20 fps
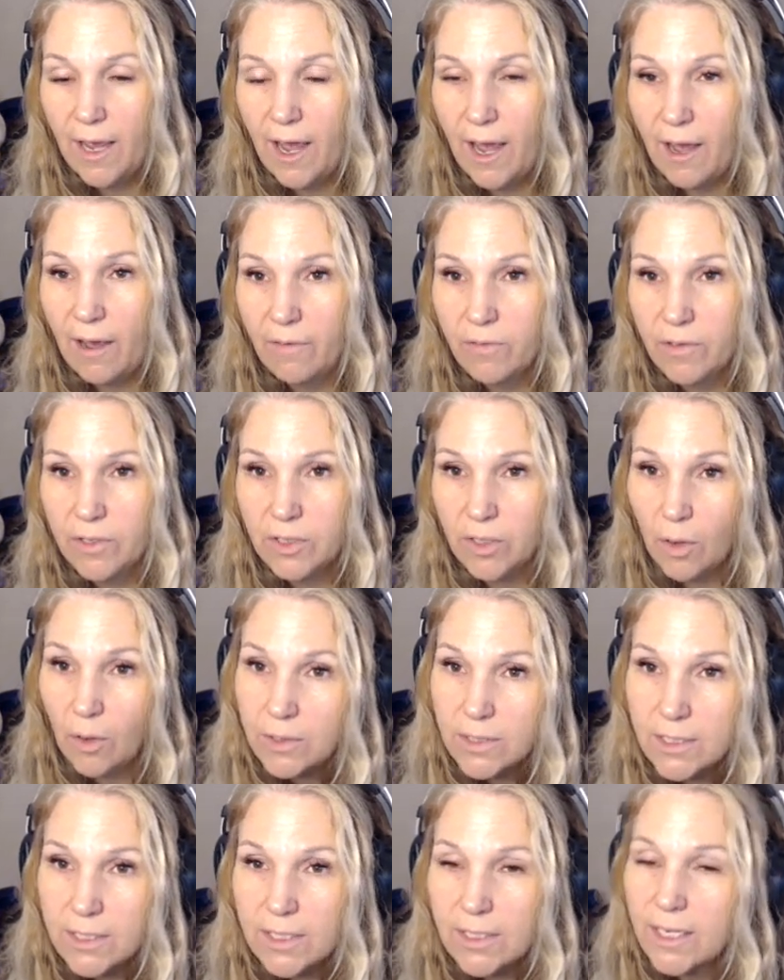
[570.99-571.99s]
have
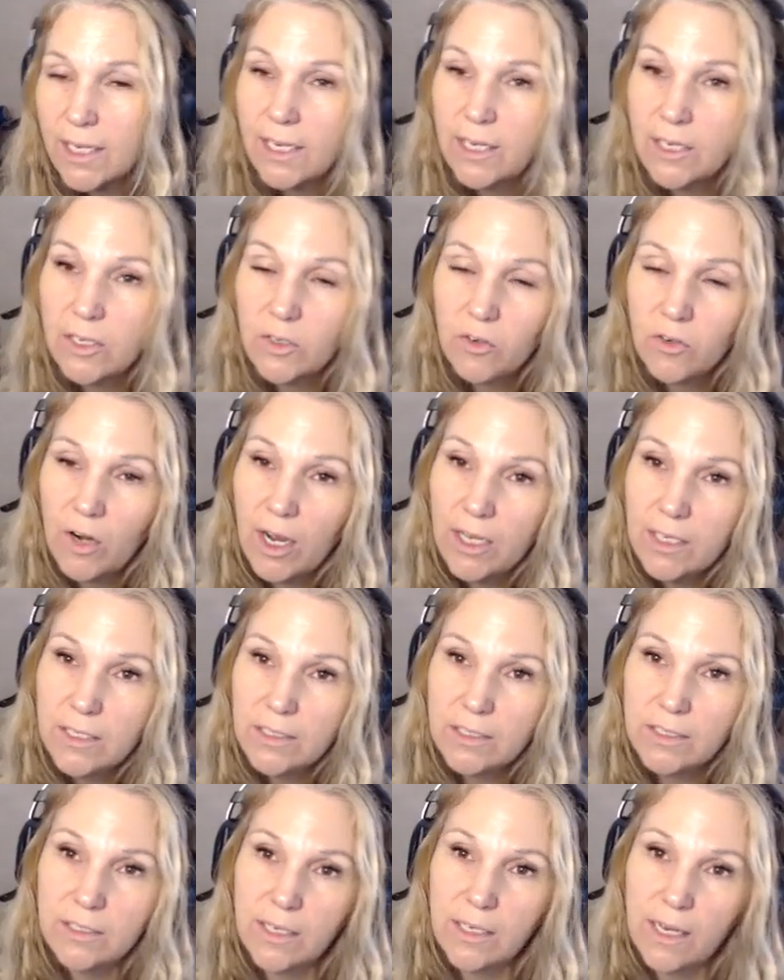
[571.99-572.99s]
adults that they can
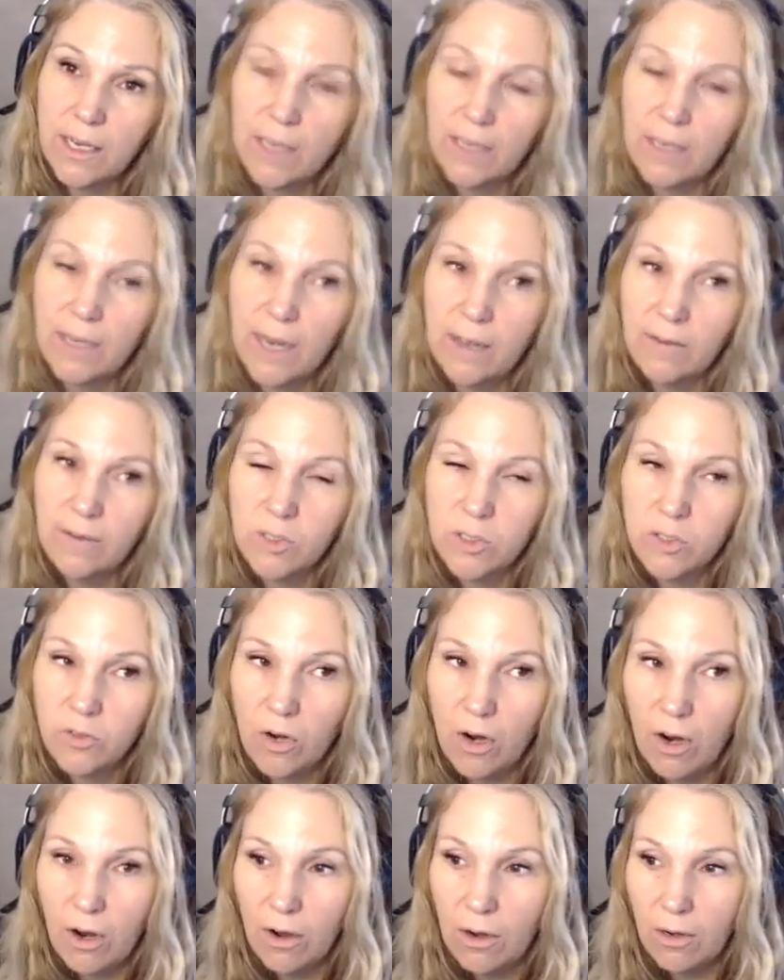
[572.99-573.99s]
trust and have
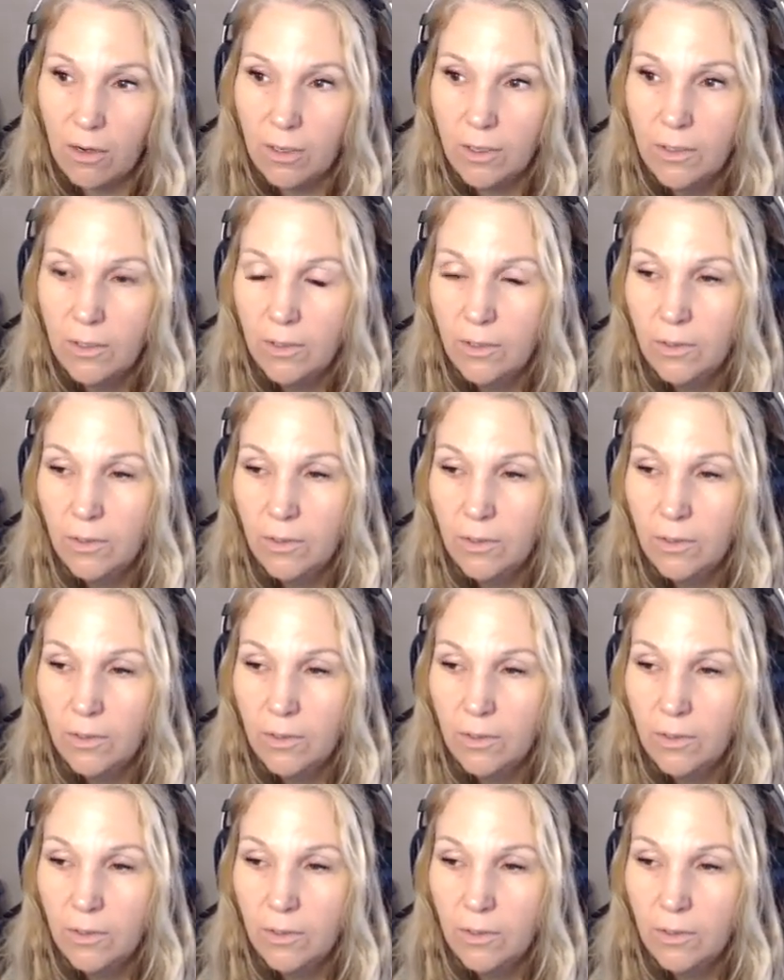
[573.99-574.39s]
strong